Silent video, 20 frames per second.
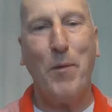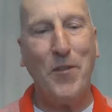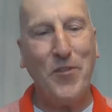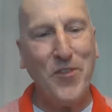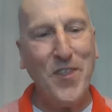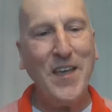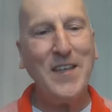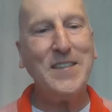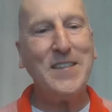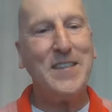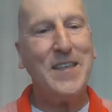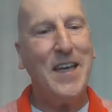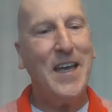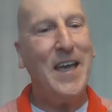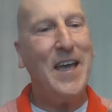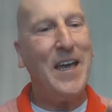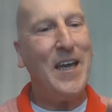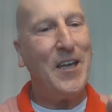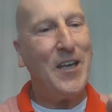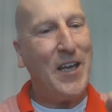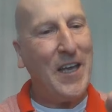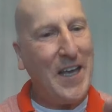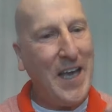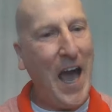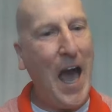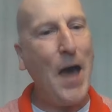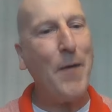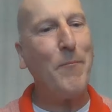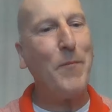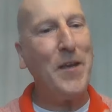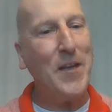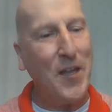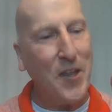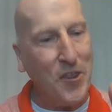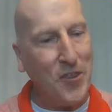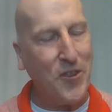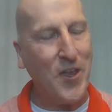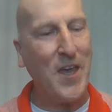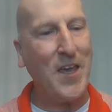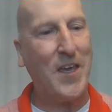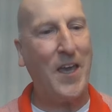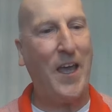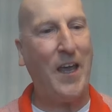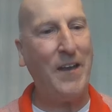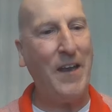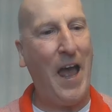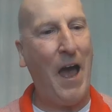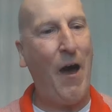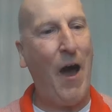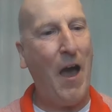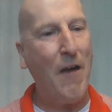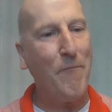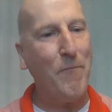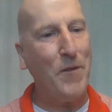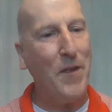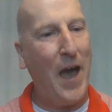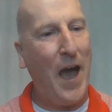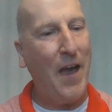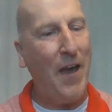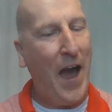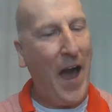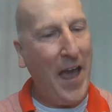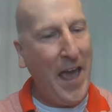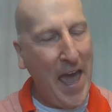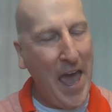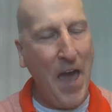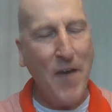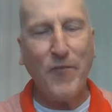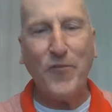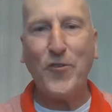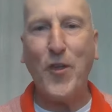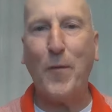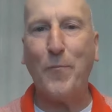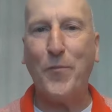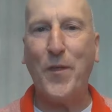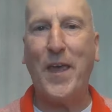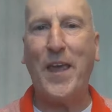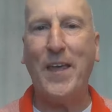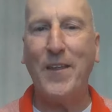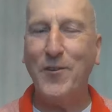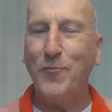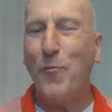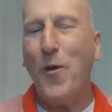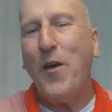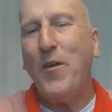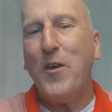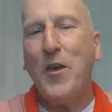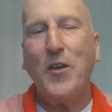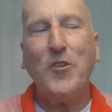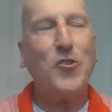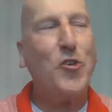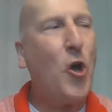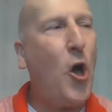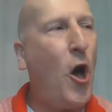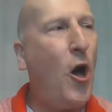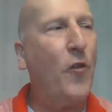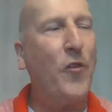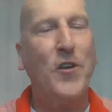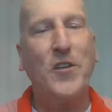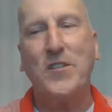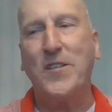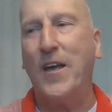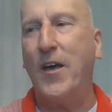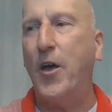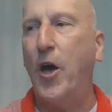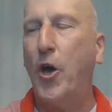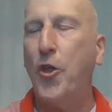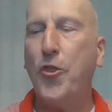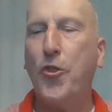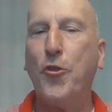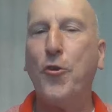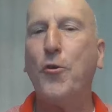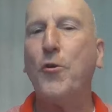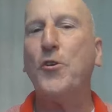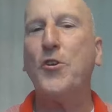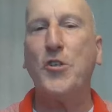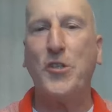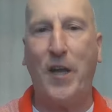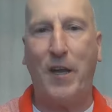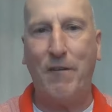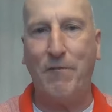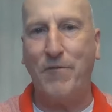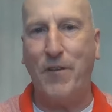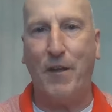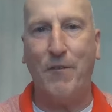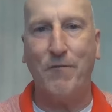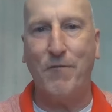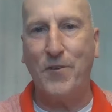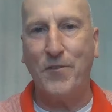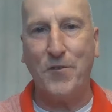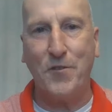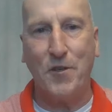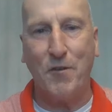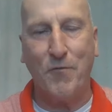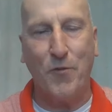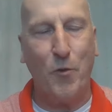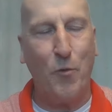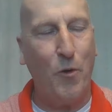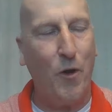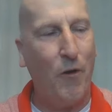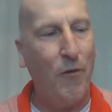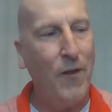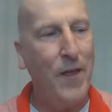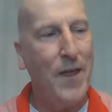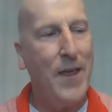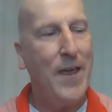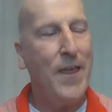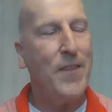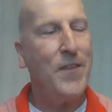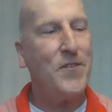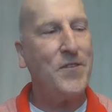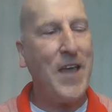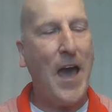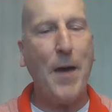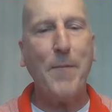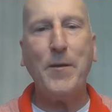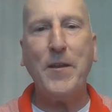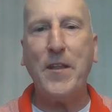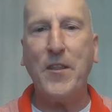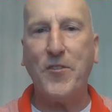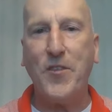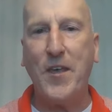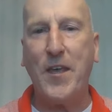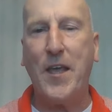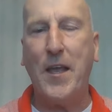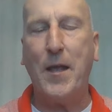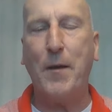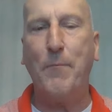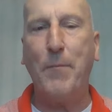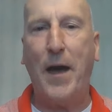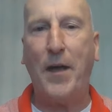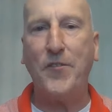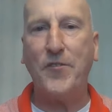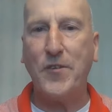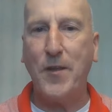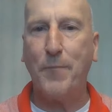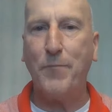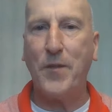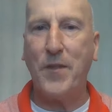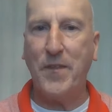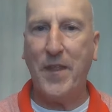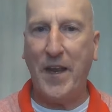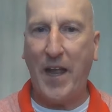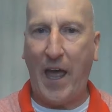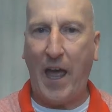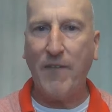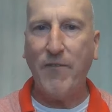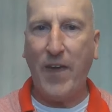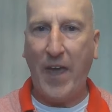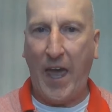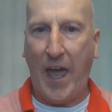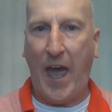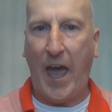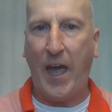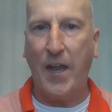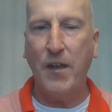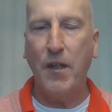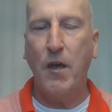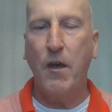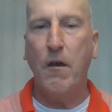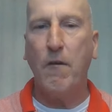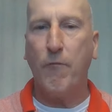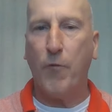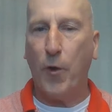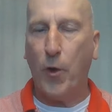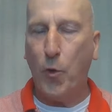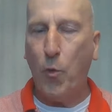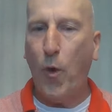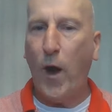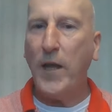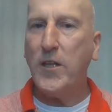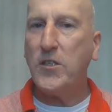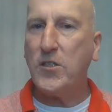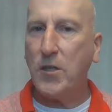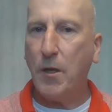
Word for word: But this got me to thinking. Now, I have something, well, you could call this a third shave den visit, if you will. This got me to thinking about something that I've had for quite